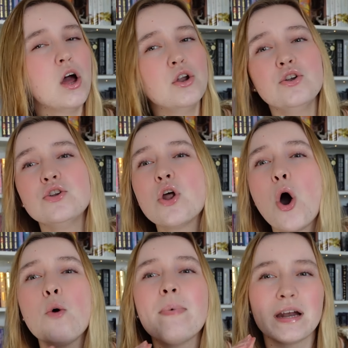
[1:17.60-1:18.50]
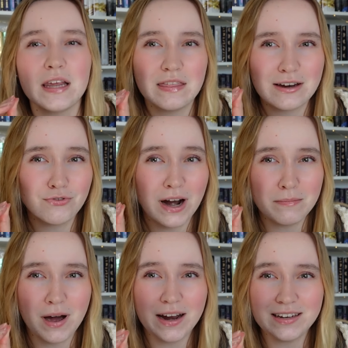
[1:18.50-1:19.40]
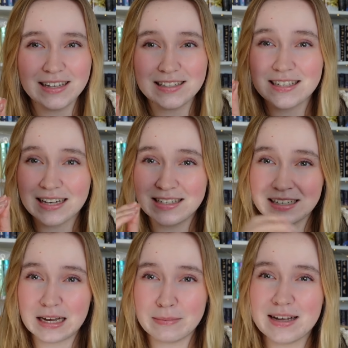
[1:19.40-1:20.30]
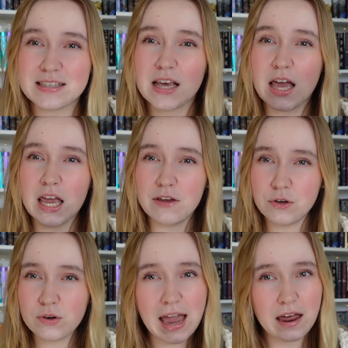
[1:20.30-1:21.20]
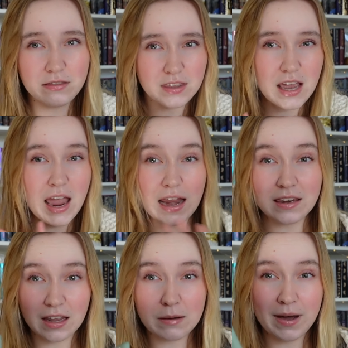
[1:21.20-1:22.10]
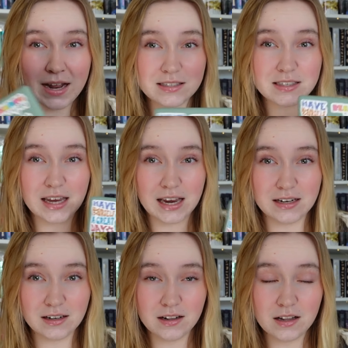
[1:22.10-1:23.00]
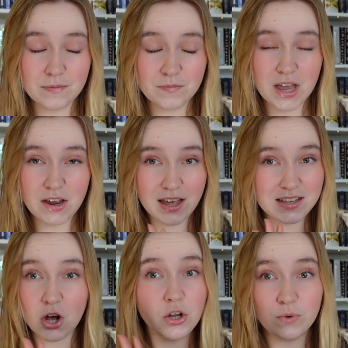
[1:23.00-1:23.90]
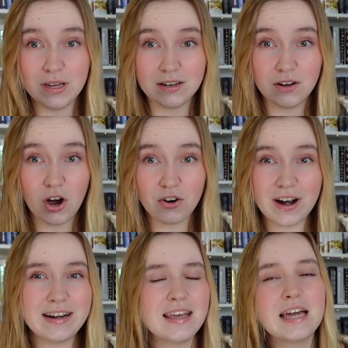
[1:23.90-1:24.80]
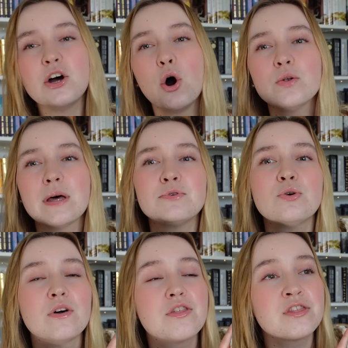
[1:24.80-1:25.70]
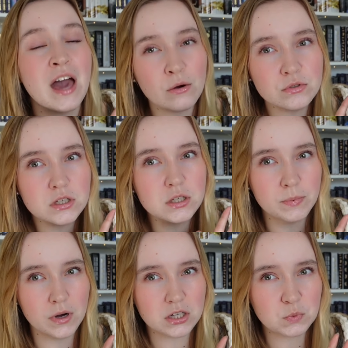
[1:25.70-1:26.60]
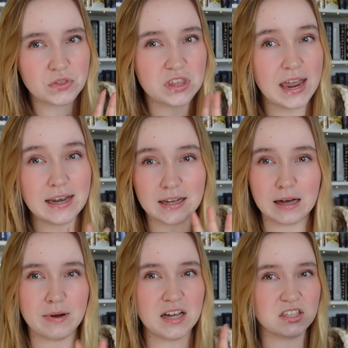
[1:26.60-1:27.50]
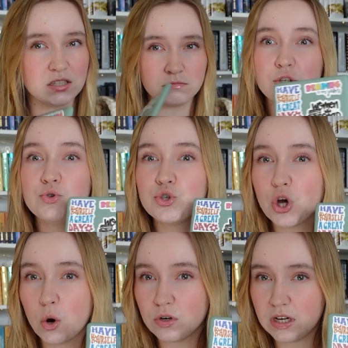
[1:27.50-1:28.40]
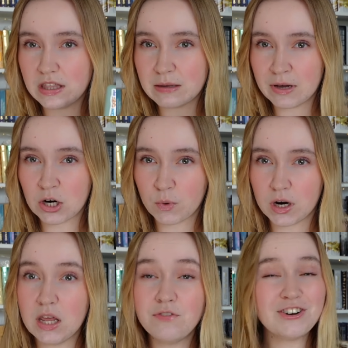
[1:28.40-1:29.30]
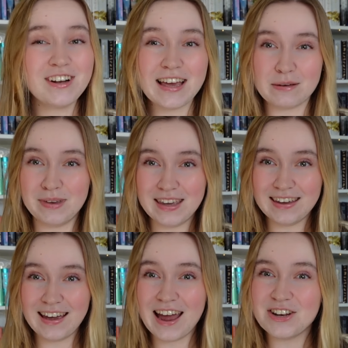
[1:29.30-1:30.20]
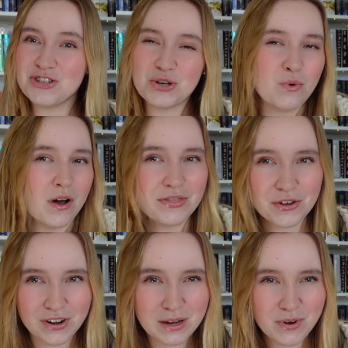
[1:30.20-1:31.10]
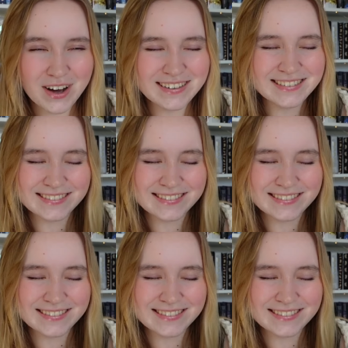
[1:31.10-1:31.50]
Nobody in their right mind needs 16 gigabytes. If you get the 8 gigabytes Kindle, that's all you need, all right? It can hold up to 1,000 books with the 8 gigabytes. You don't need the bigger one. If you're like me and you want the green one,